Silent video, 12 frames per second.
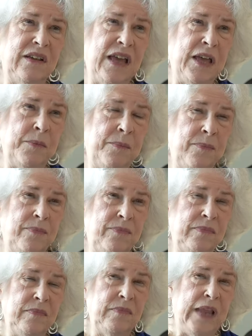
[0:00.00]
Um,
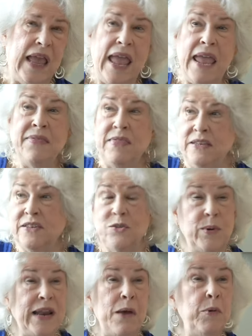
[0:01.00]
and this
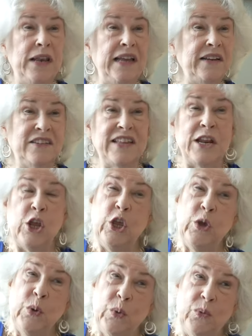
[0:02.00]
is what I would like to say to
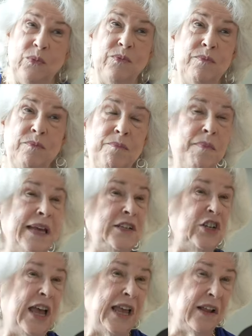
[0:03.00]
you, my
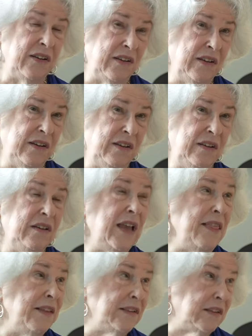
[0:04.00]
child.
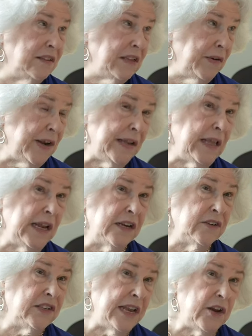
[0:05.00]
And this is what I'd like
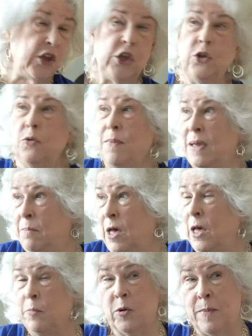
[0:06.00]
to say to you, my
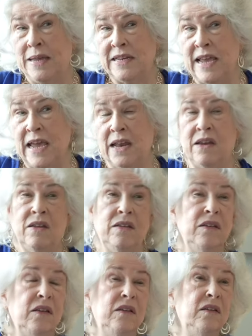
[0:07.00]
mom or my dad,
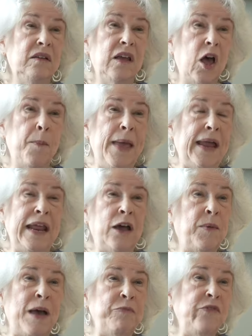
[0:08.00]
about
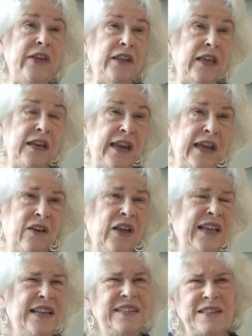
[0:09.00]
how I'm feeling now.
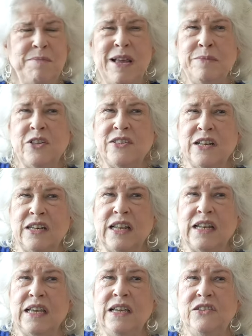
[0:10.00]
Sometimes it's a
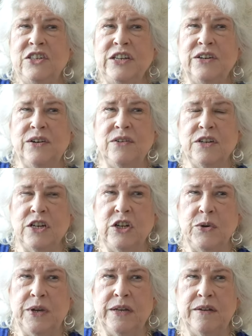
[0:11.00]
little easier to
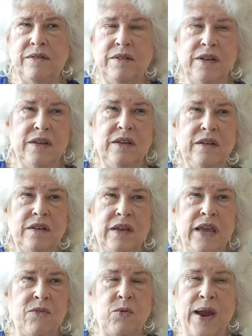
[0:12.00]
do it
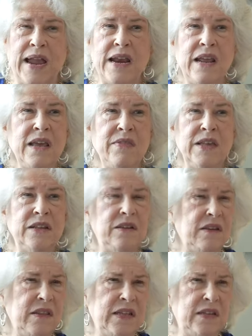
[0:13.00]
in writing
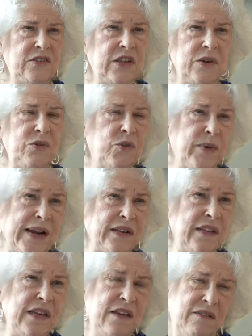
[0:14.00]
than, mm-hmm. than so
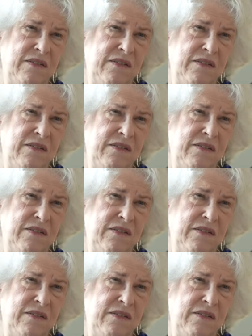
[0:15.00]
directly.